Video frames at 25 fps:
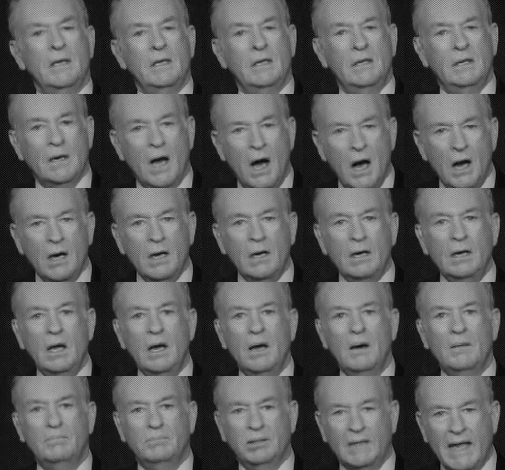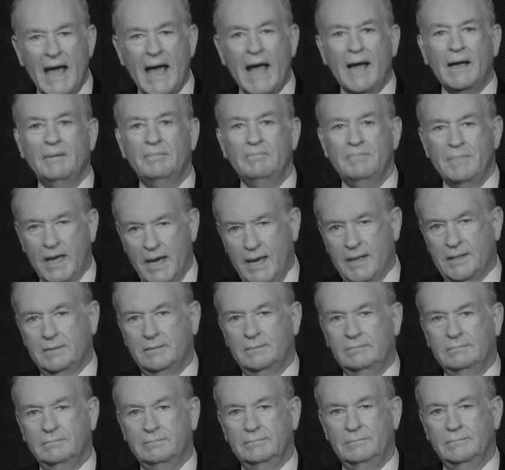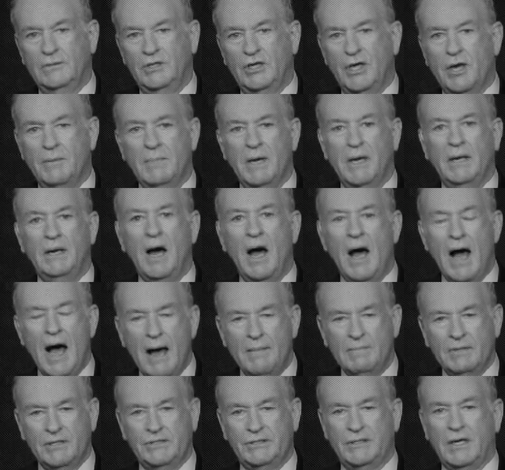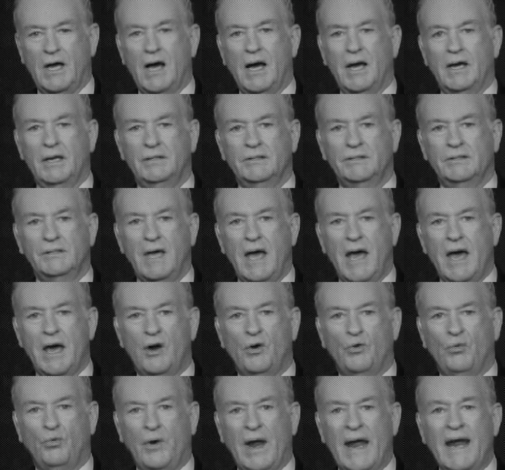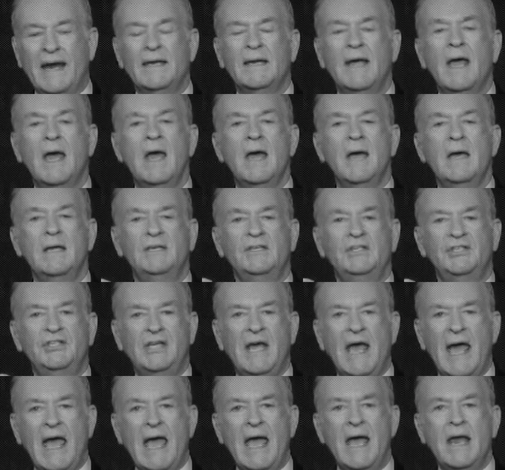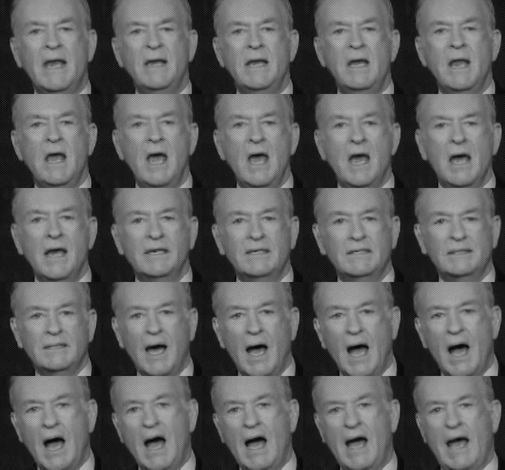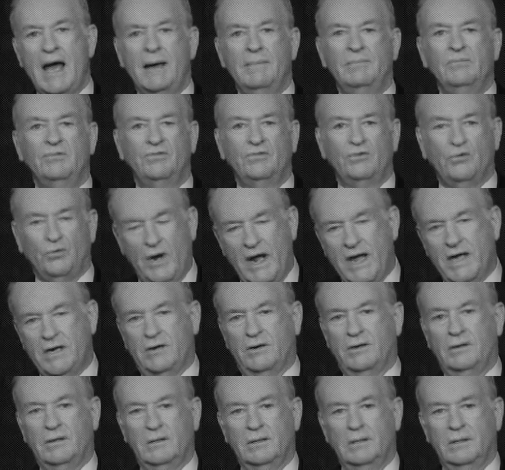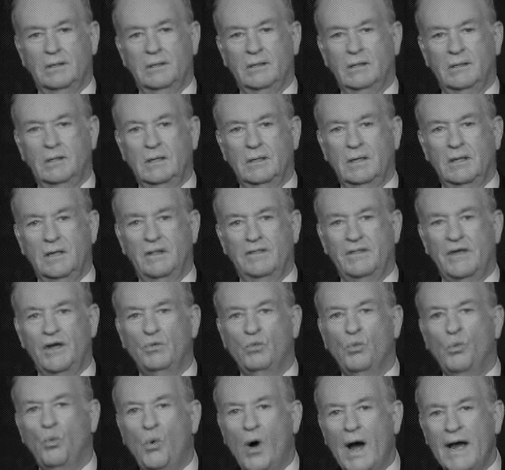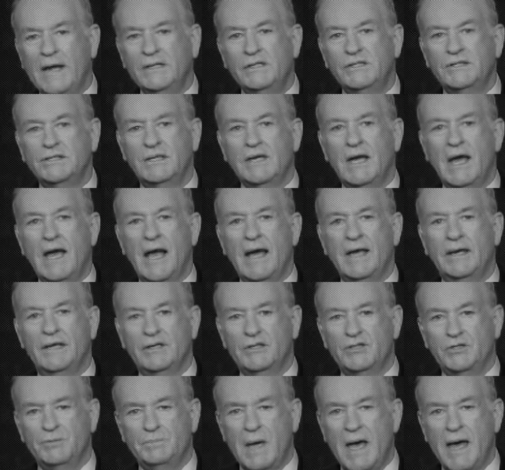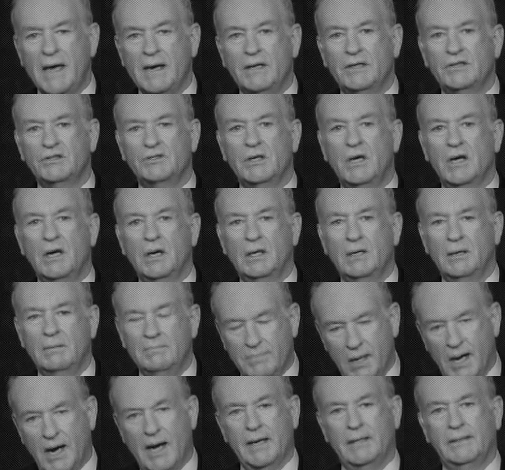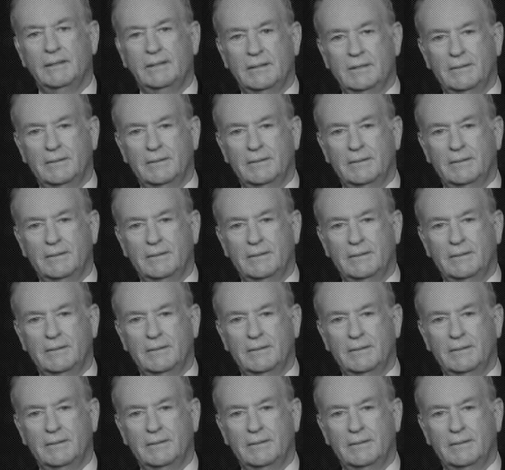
Young black men commit homicides at a rate 10 times greater than whites and Hispanics combined.